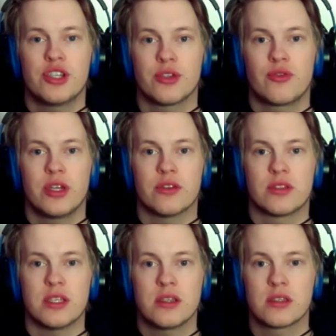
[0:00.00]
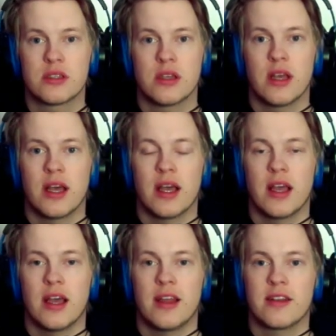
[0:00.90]
306
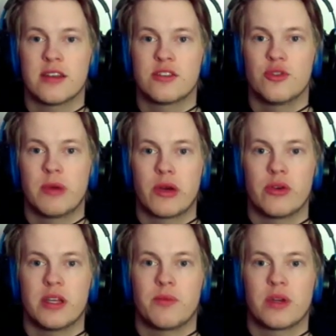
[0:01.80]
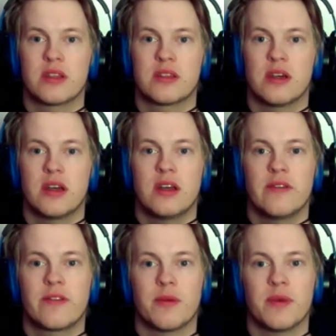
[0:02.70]
and a Subaru Impreza
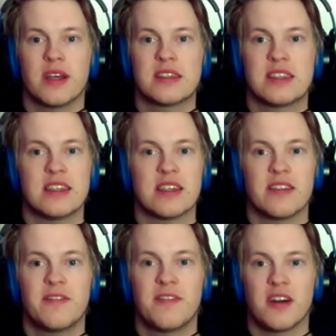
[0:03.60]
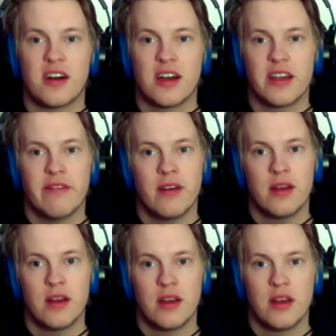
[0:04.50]
from 1995.
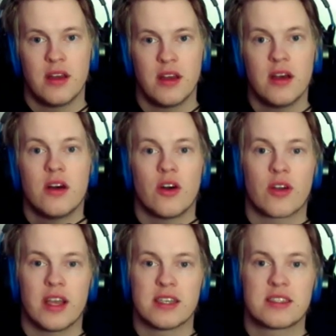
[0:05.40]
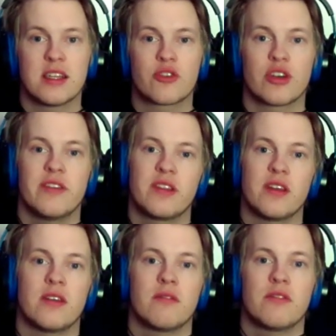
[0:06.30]
Okay, I still drive
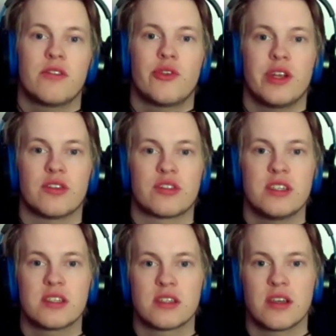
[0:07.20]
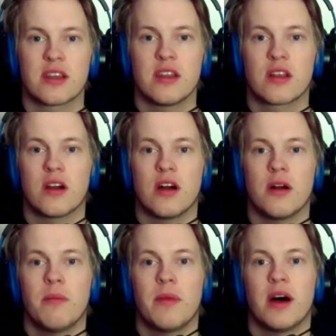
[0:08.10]
the 306 kit car,
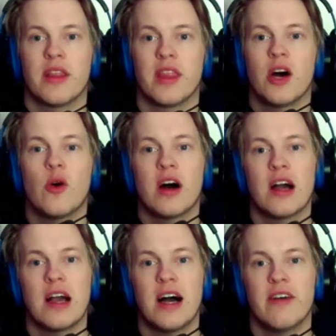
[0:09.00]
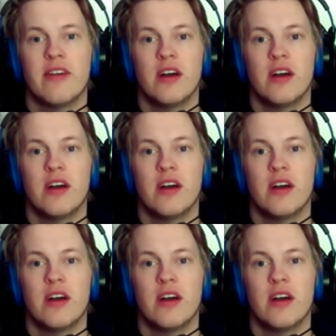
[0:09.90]
but now I have,